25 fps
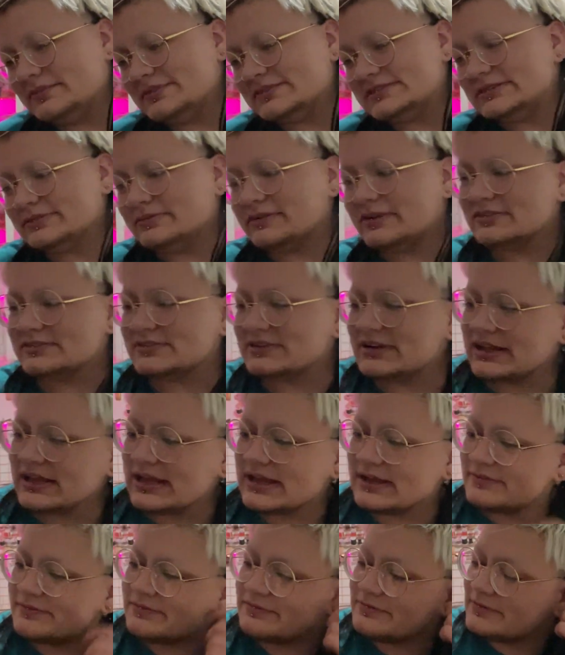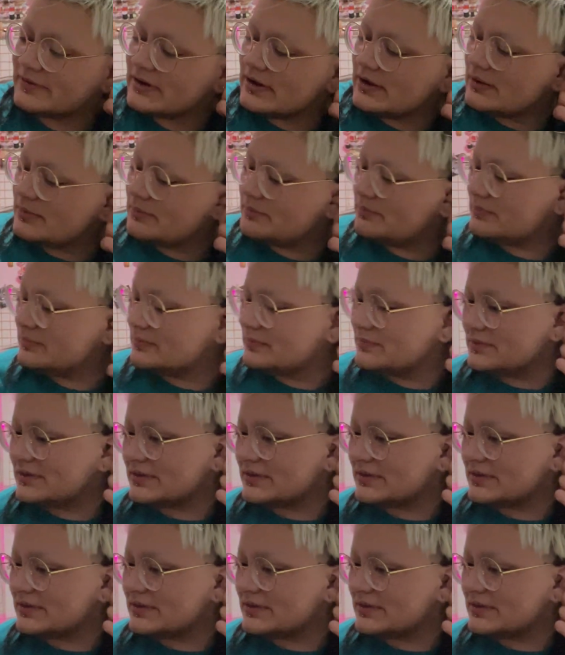see, what else did I get from